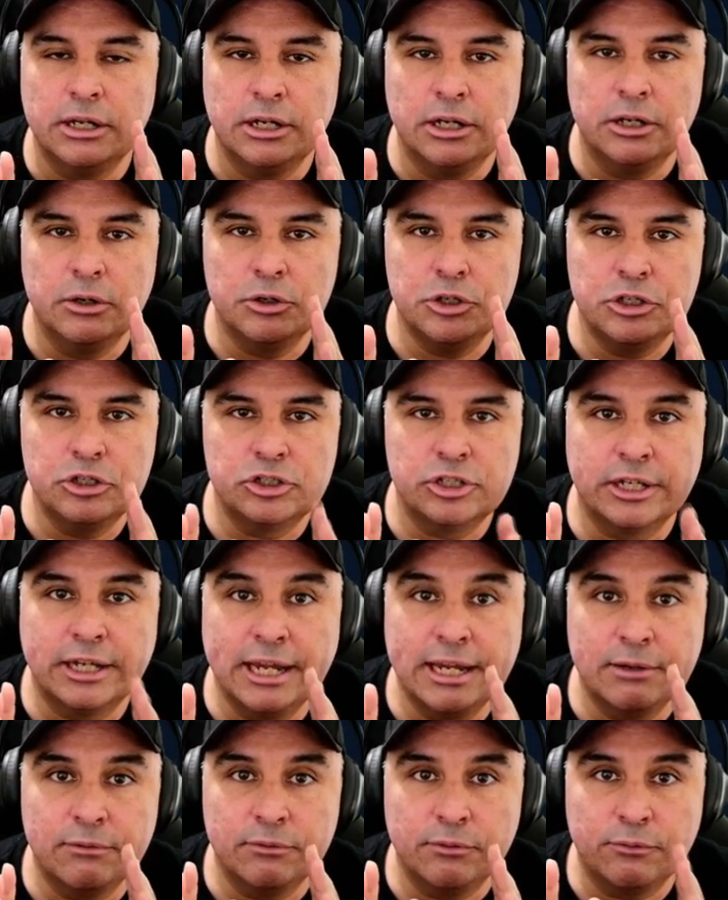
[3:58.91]
you
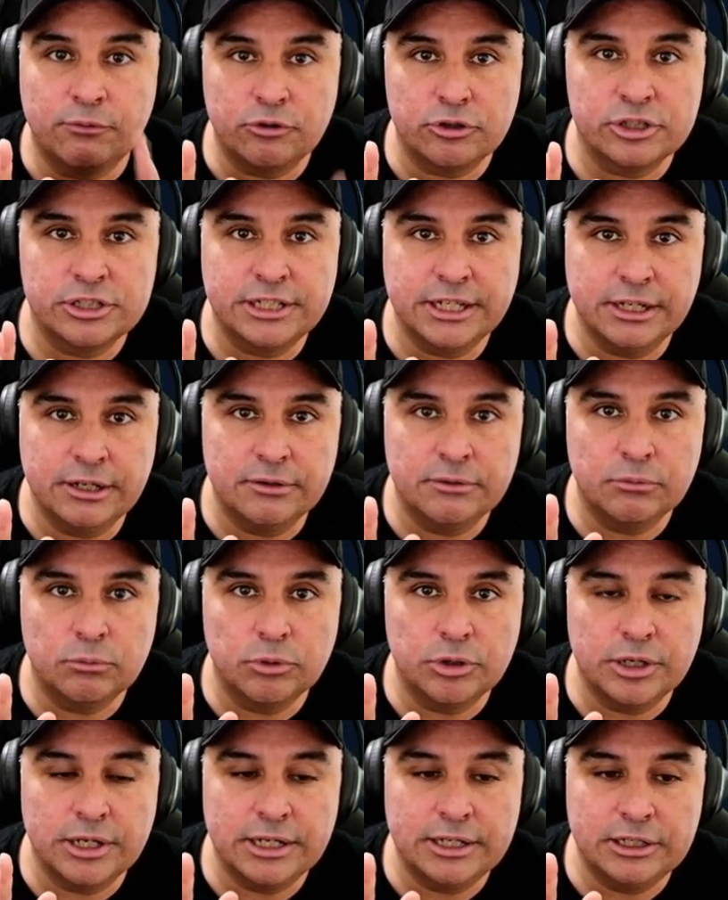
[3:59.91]
see the first hit
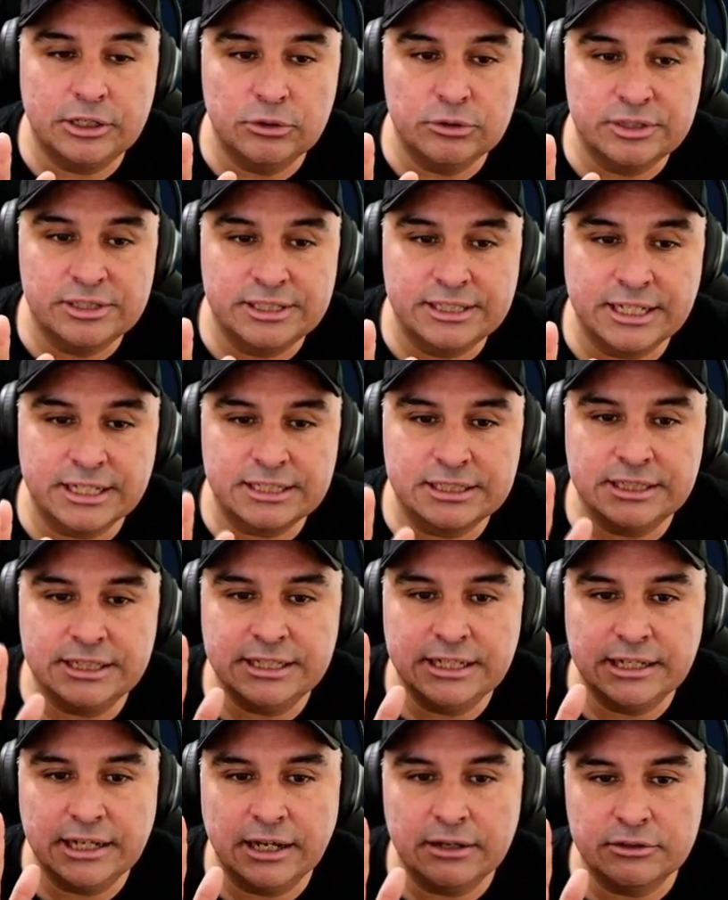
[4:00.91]
would do 60.
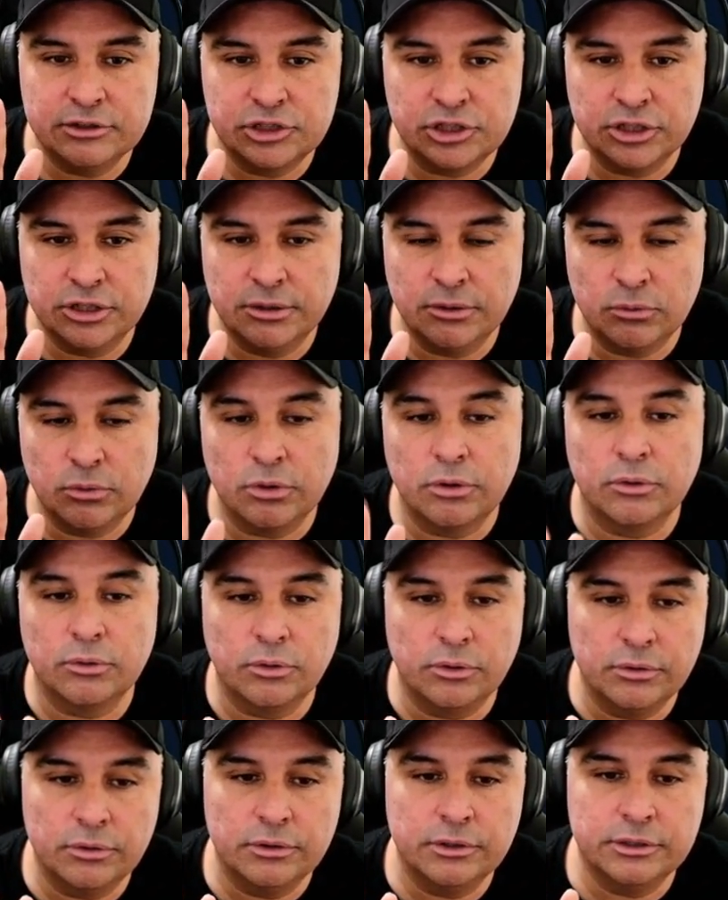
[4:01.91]
Now it's going
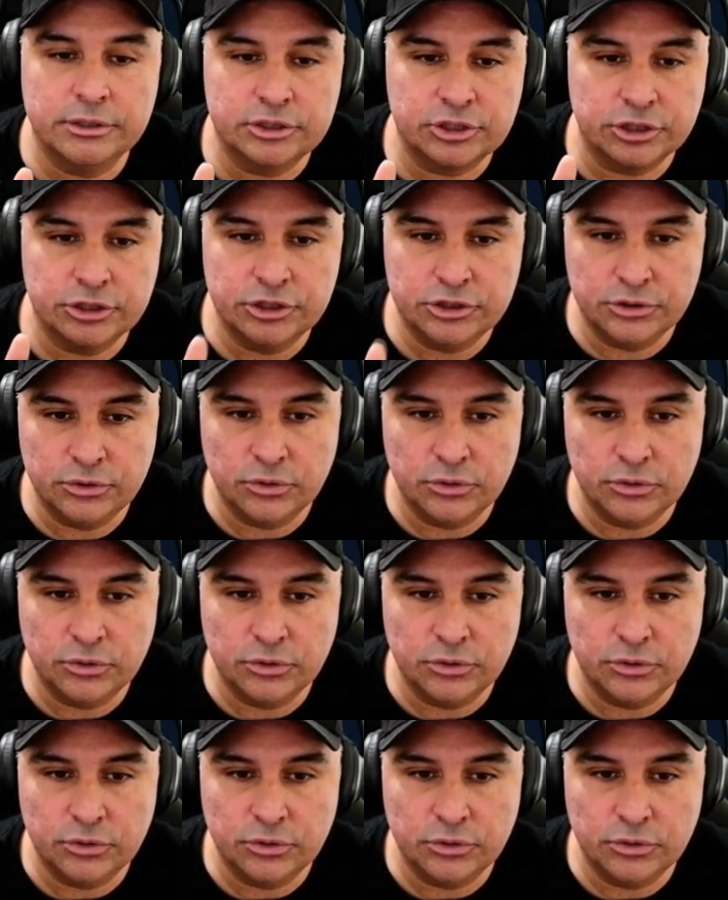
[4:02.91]
to do